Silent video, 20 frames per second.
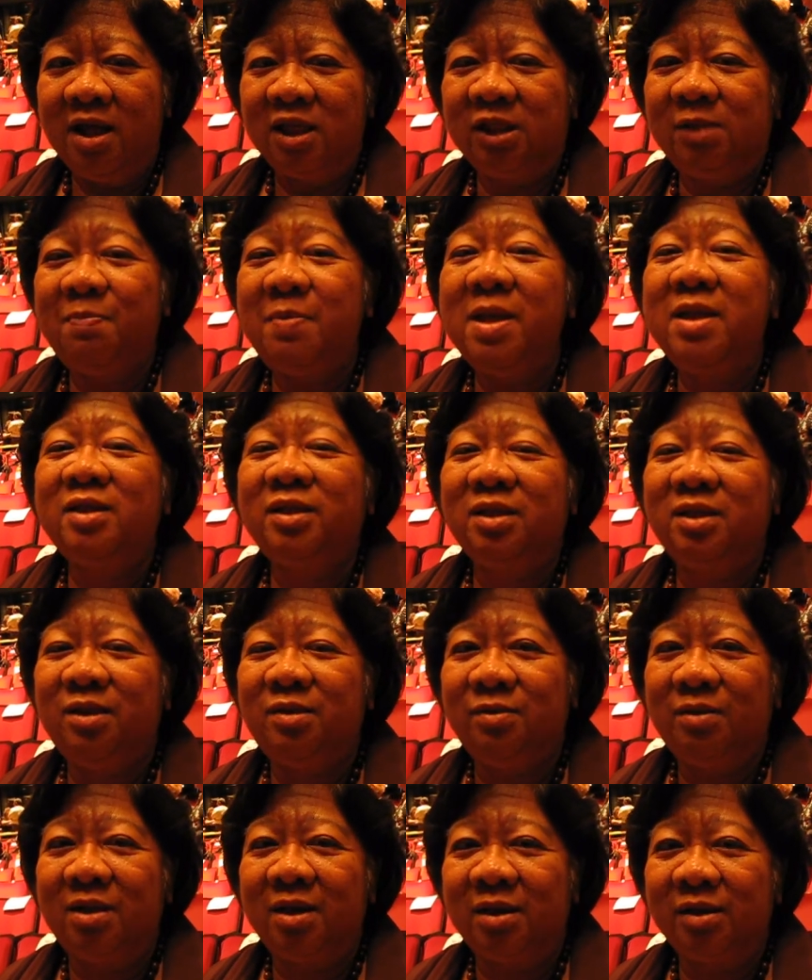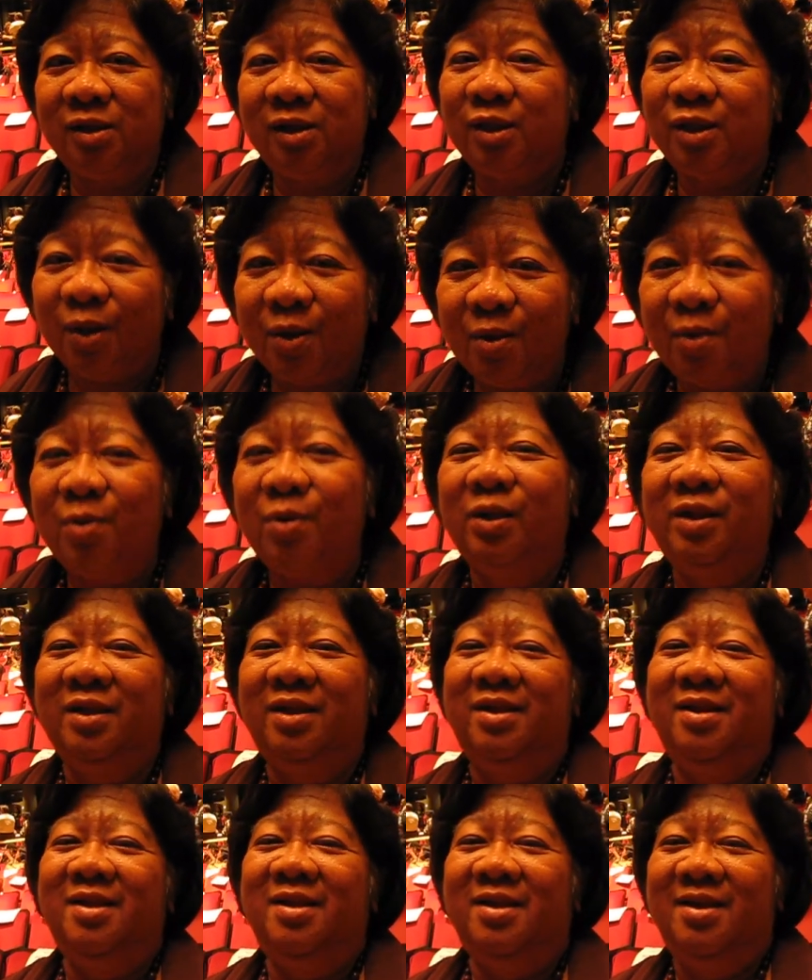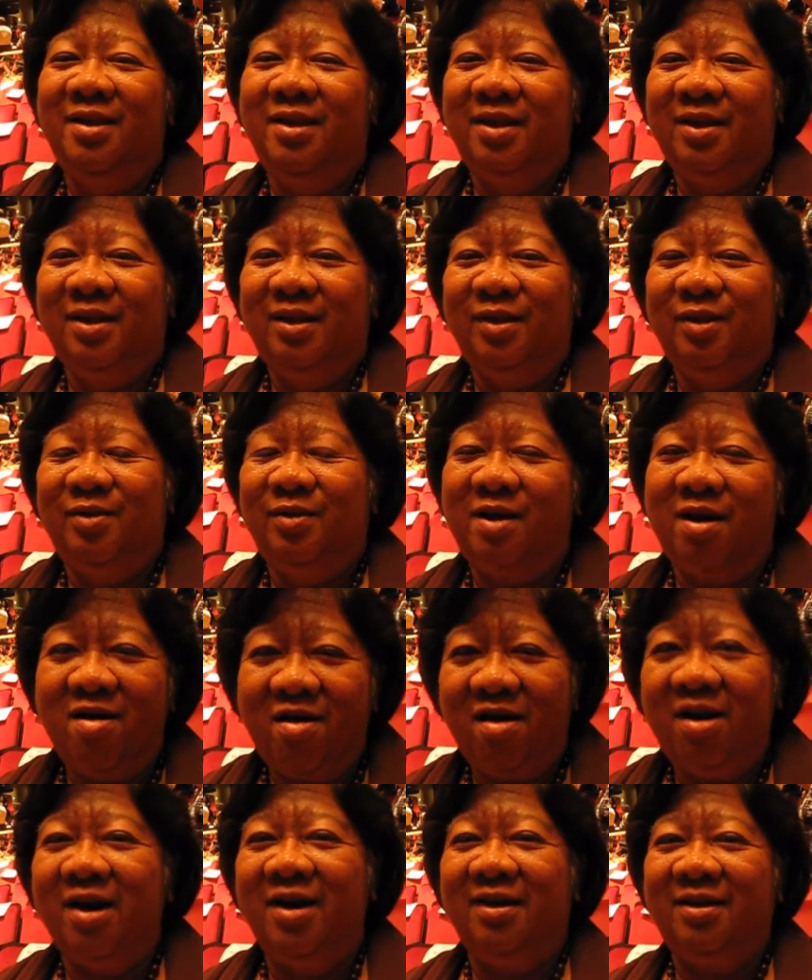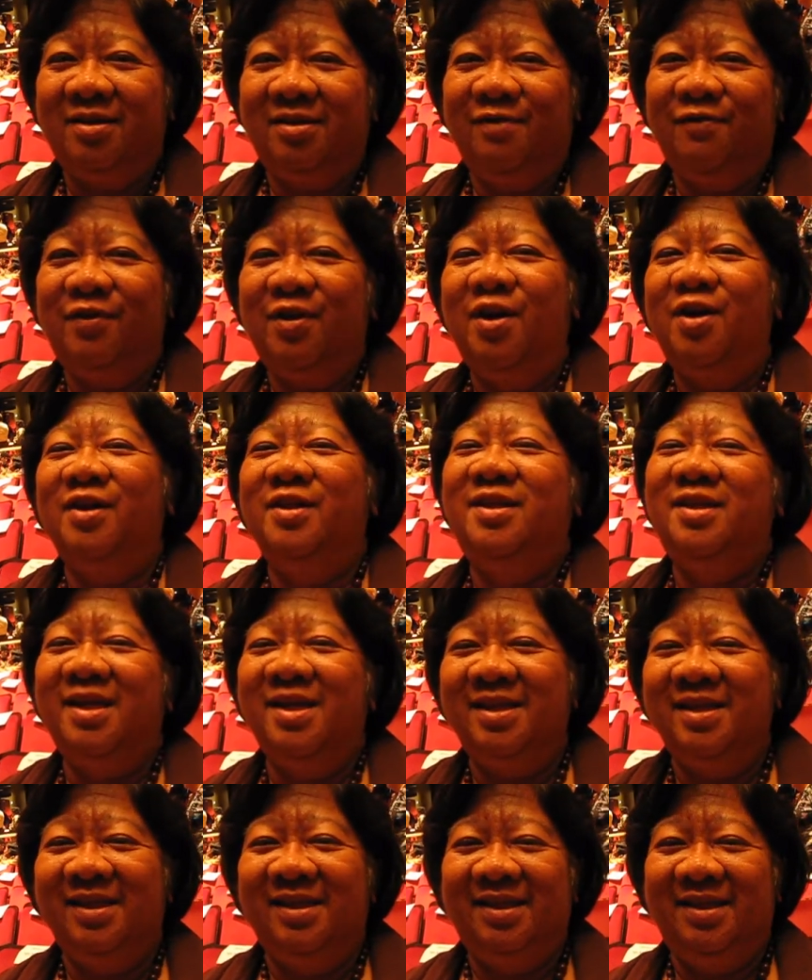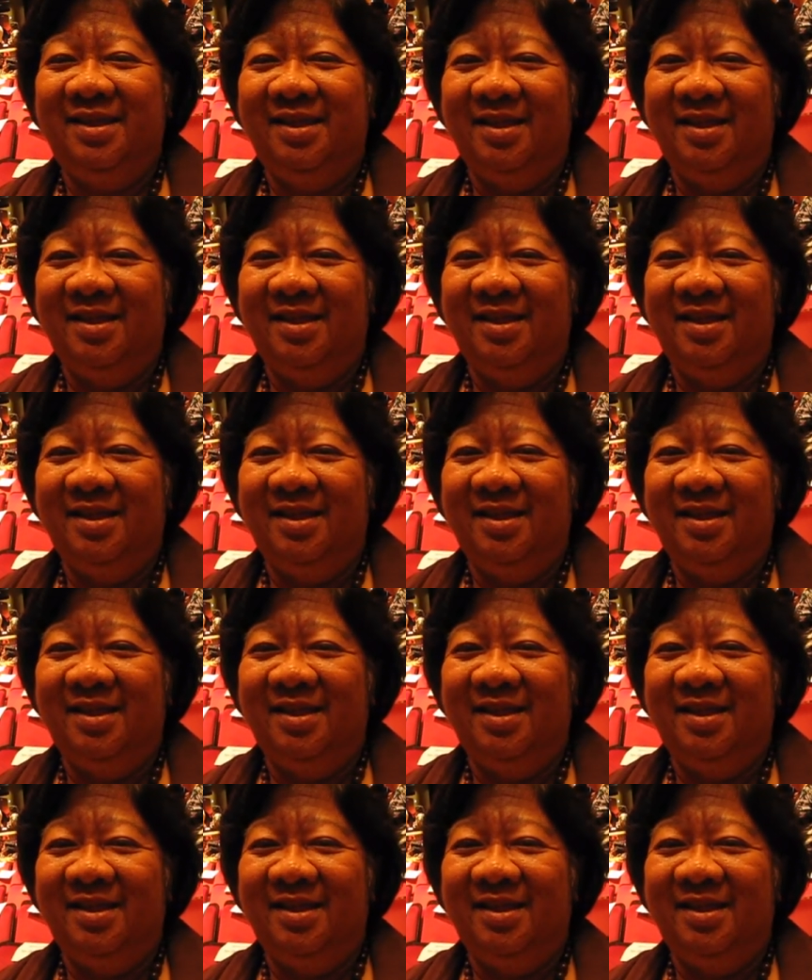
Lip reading: speaks to the soul, to the heart of the audience.